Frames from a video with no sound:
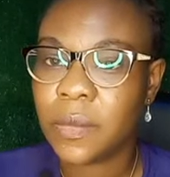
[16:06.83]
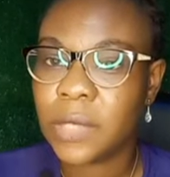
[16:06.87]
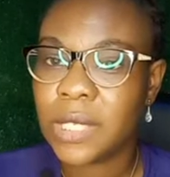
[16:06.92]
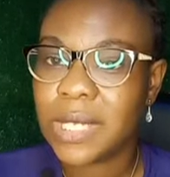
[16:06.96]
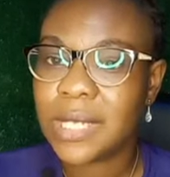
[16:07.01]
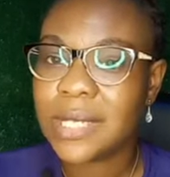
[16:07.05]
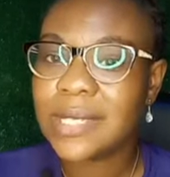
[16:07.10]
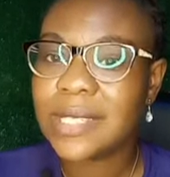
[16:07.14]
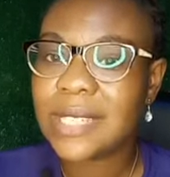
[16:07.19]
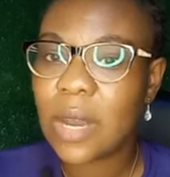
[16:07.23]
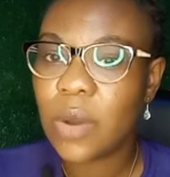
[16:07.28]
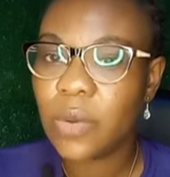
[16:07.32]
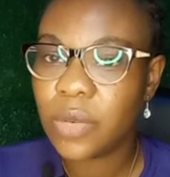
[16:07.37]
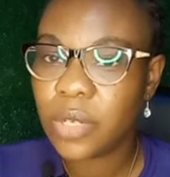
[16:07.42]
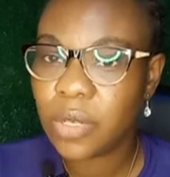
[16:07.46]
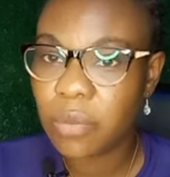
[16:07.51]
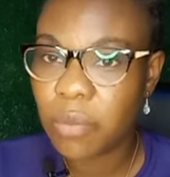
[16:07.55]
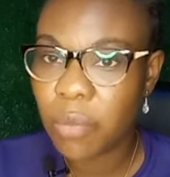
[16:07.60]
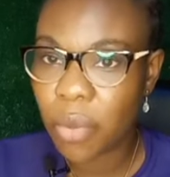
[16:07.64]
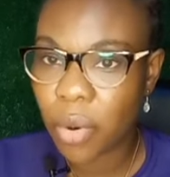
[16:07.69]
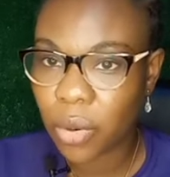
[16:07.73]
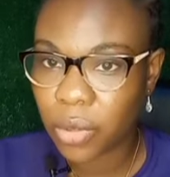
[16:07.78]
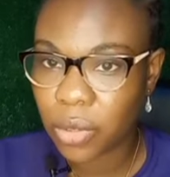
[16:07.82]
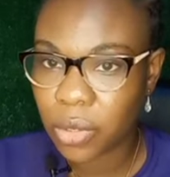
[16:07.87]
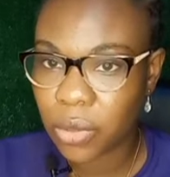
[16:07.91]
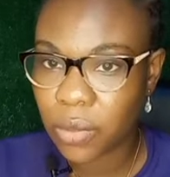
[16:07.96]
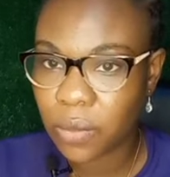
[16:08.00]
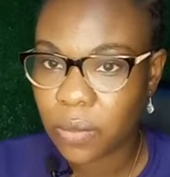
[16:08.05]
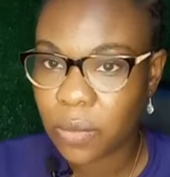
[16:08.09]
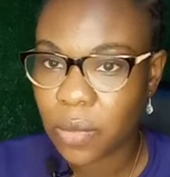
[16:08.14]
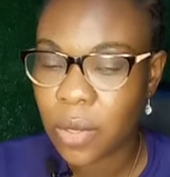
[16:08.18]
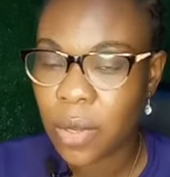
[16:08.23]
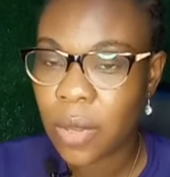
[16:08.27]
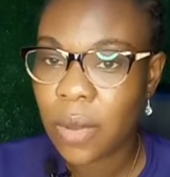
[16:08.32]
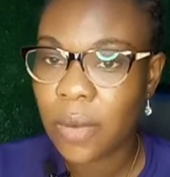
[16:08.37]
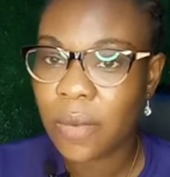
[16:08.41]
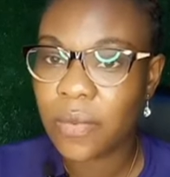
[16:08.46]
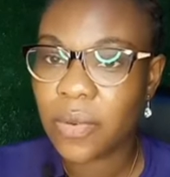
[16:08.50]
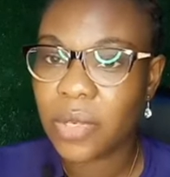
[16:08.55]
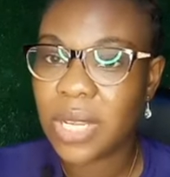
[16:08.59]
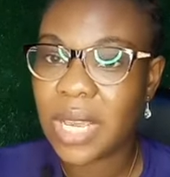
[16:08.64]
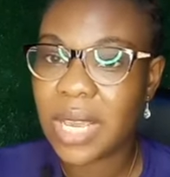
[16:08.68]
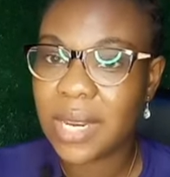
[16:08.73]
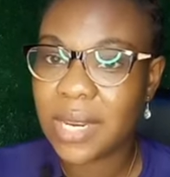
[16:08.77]
the sounding board
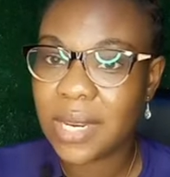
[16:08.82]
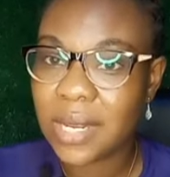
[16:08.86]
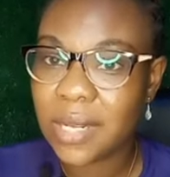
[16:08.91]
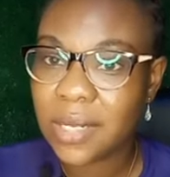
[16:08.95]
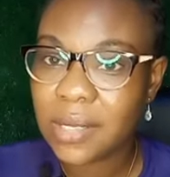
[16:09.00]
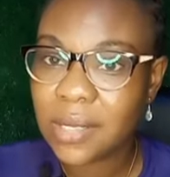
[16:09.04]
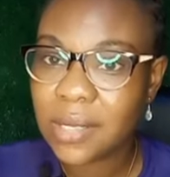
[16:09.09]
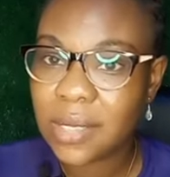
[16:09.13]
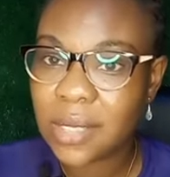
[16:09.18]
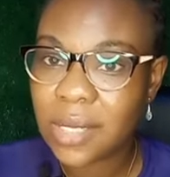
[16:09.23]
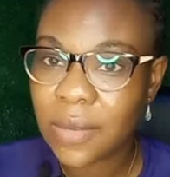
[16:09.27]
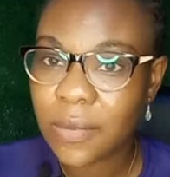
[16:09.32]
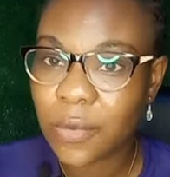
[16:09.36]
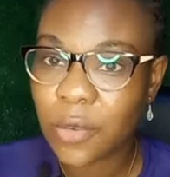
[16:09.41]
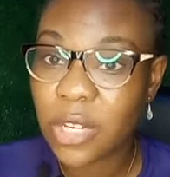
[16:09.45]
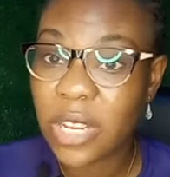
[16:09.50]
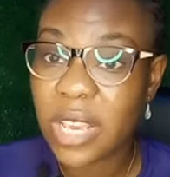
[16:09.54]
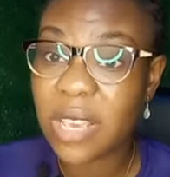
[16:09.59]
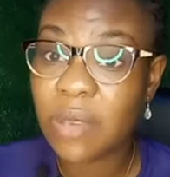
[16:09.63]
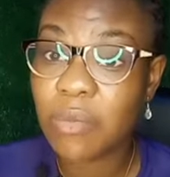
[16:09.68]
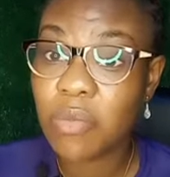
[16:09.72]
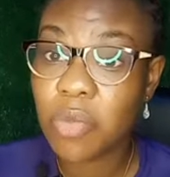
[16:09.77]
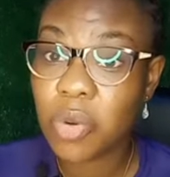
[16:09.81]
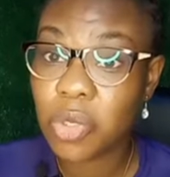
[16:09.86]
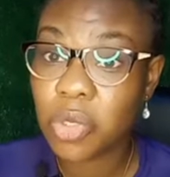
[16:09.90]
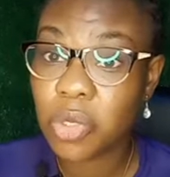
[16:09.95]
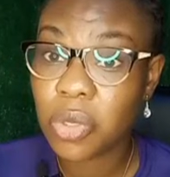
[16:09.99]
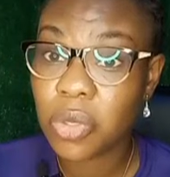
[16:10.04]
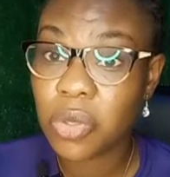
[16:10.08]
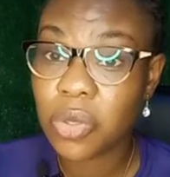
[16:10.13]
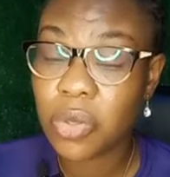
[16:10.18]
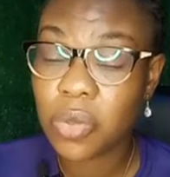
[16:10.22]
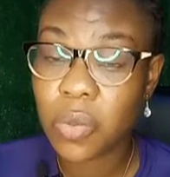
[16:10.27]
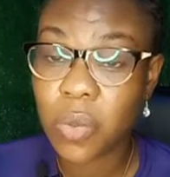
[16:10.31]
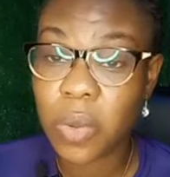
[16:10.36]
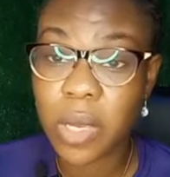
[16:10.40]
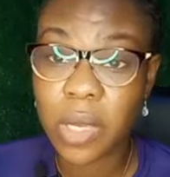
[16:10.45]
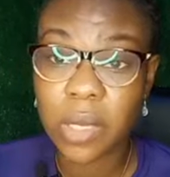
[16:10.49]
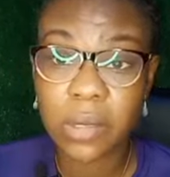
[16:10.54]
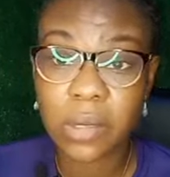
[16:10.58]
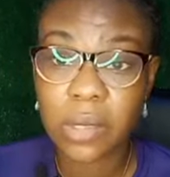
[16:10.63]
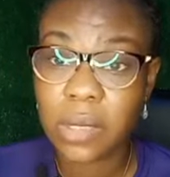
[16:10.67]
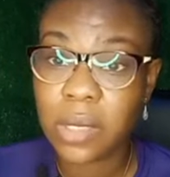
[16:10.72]
for their needs, for their emotions, were